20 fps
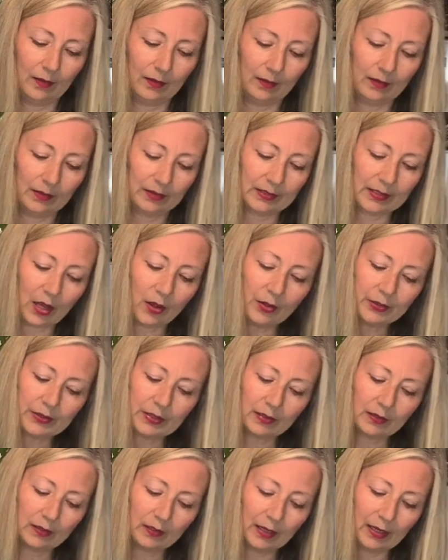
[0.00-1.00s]

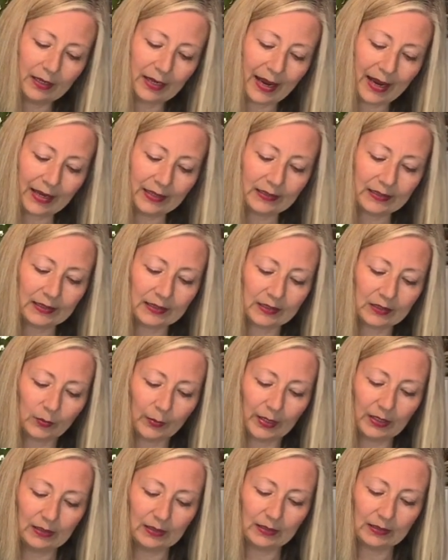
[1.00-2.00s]
Salt enhances
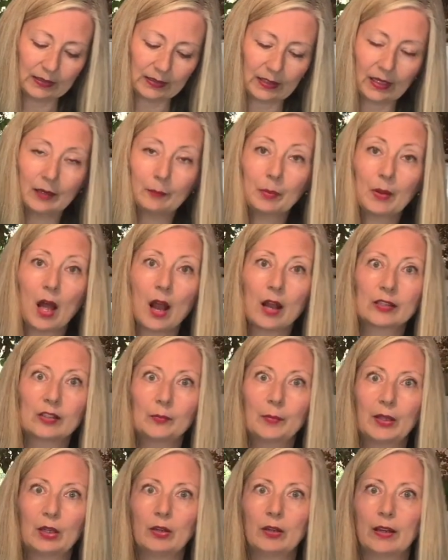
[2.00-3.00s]
sweetness and blocks
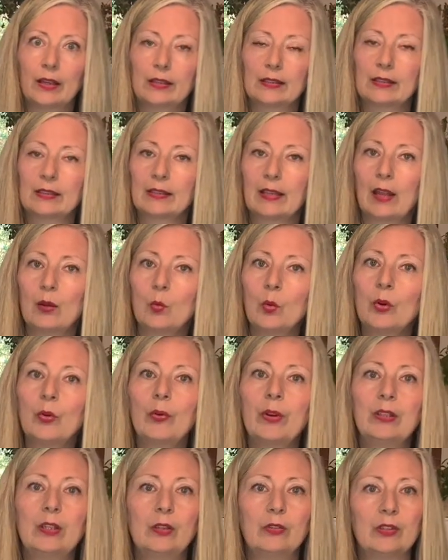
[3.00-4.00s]
bitterness, and we're going
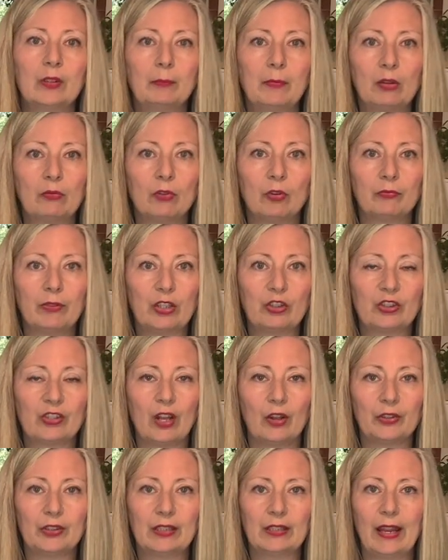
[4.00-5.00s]
to use a mineral-rich
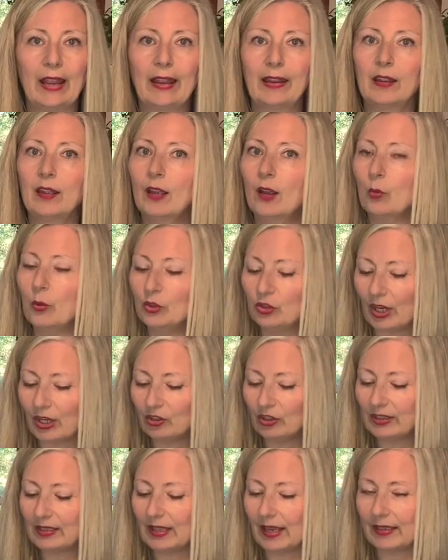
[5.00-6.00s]
salt today, which I
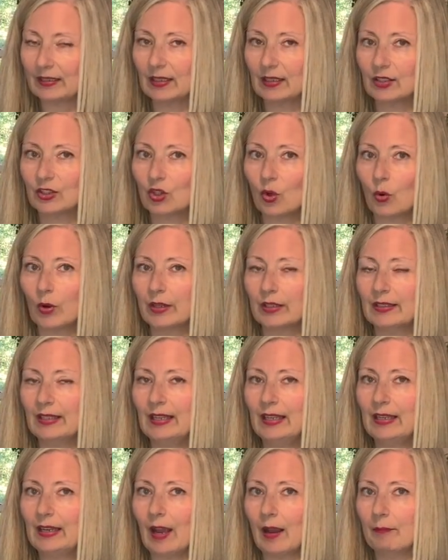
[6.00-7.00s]
just like to store in a
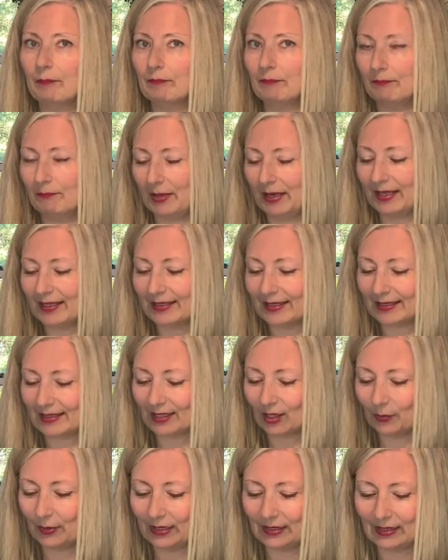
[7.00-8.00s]
teacup because it's
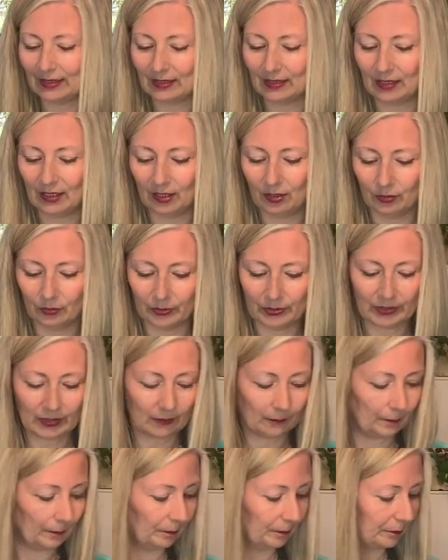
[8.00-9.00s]
so easy to use.
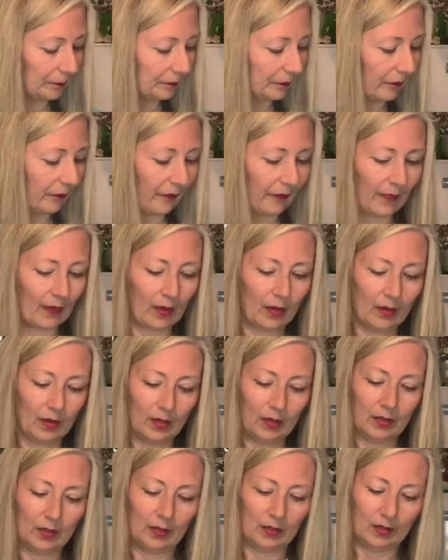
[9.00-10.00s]

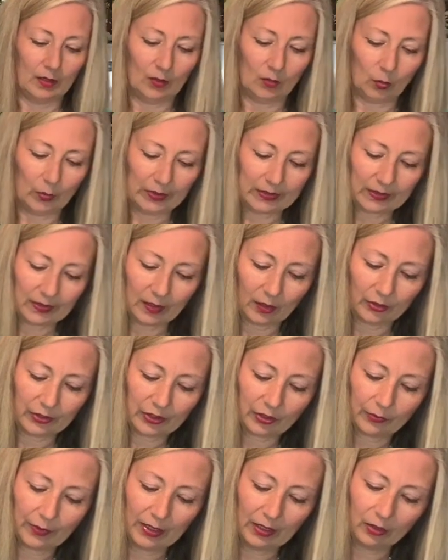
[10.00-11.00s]
Whisk those
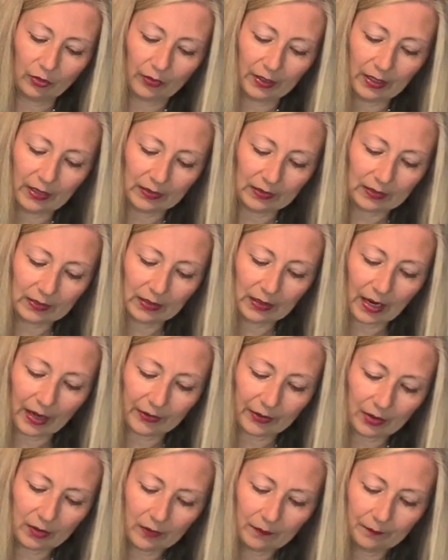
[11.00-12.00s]
3 ingredients
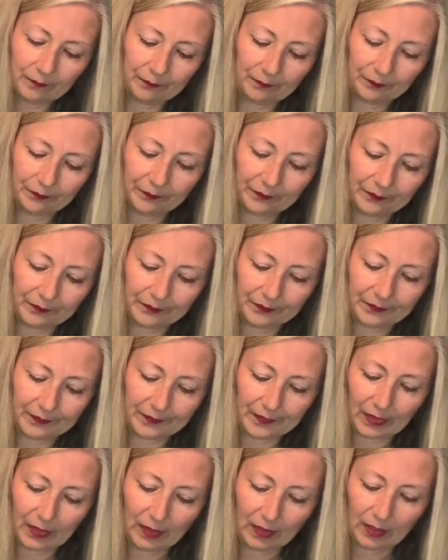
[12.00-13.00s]
together.
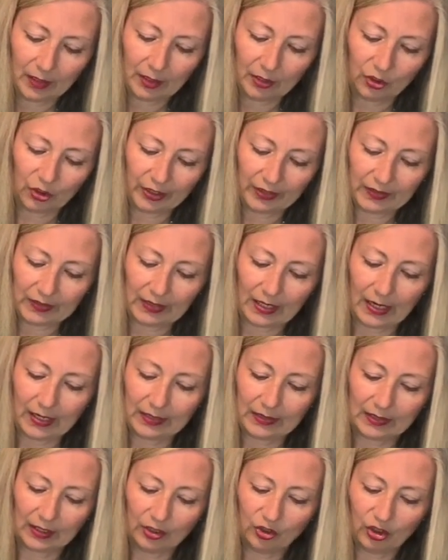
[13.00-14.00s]
Just
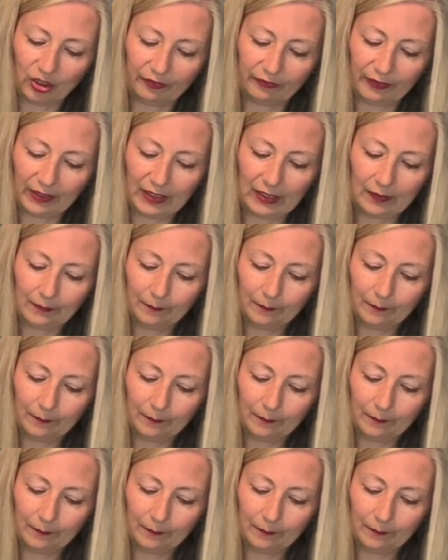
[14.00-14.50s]
takes a jiffy.